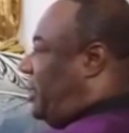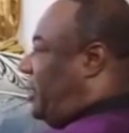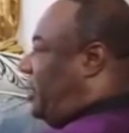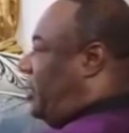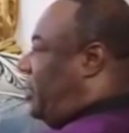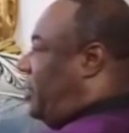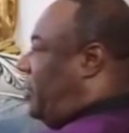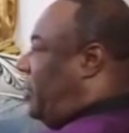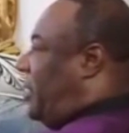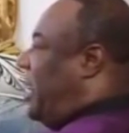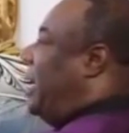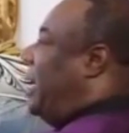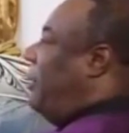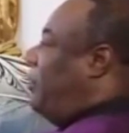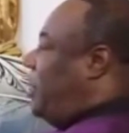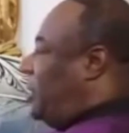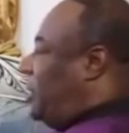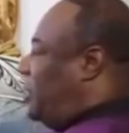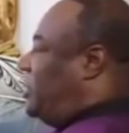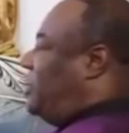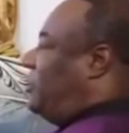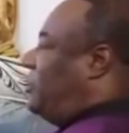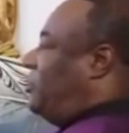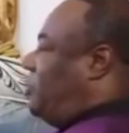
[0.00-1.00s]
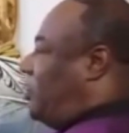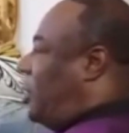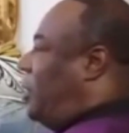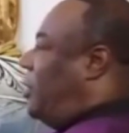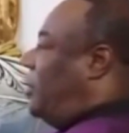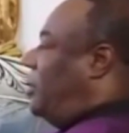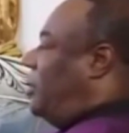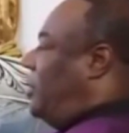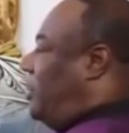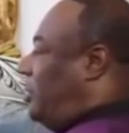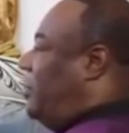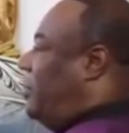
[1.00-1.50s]
you know, and was
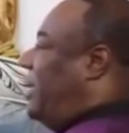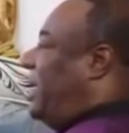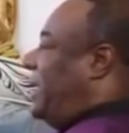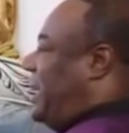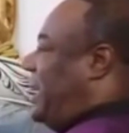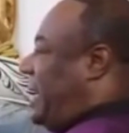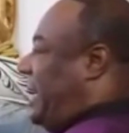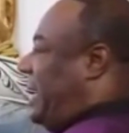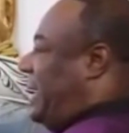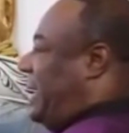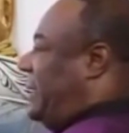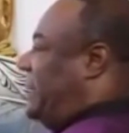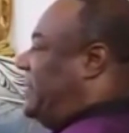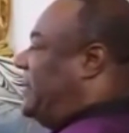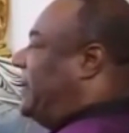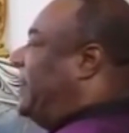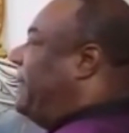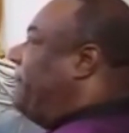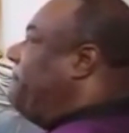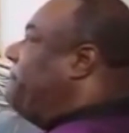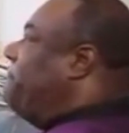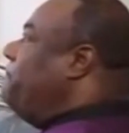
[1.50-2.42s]
strong on my case.